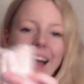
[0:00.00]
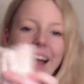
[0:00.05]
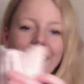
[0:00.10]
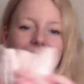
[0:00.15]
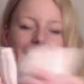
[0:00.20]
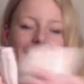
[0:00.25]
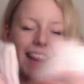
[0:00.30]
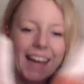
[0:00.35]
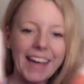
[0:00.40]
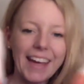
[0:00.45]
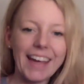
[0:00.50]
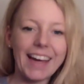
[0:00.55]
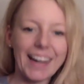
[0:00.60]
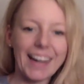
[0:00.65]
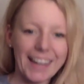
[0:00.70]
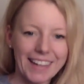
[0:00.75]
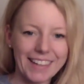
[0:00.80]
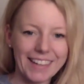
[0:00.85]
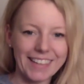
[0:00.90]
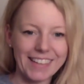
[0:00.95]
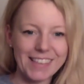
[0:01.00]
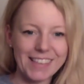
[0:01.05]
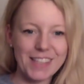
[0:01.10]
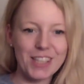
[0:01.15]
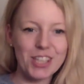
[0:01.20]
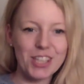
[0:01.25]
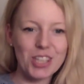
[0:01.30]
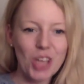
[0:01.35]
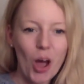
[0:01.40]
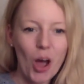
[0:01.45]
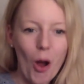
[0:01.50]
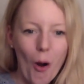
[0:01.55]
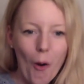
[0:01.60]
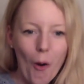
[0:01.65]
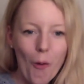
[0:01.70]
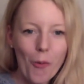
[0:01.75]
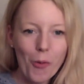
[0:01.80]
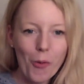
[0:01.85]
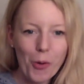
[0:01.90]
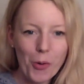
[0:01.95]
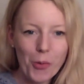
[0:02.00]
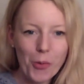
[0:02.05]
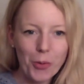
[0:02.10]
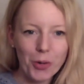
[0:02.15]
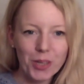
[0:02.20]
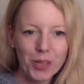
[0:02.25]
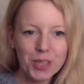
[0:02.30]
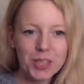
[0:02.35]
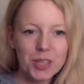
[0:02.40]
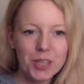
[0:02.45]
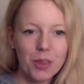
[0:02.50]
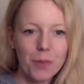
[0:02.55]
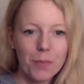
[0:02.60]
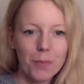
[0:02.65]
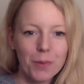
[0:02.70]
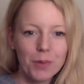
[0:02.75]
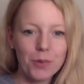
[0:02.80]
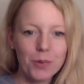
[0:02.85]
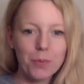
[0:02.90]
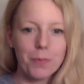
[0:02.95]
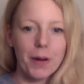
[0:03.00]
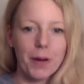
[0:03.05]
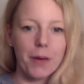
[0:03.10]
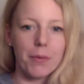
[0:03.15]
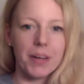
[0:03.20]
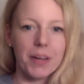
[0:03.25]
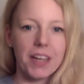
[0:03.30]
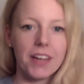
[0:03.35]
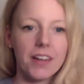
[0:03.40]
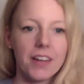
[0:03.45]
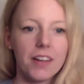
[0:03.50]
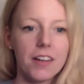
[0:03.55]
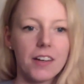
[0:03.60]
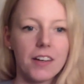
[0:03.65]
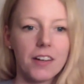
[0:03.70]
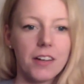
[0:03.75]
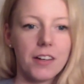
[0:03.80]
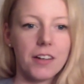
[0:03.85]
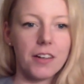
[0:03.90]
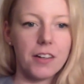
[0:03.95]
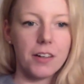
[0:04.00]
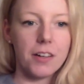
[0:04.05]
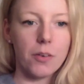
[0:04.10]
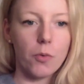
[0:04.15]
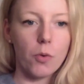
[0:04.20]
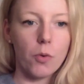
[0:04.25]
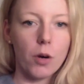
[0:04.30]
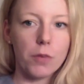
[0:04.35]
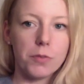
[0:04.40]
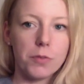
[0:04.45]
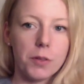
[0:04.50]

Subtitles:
They are so cool. It's the blueberry waffle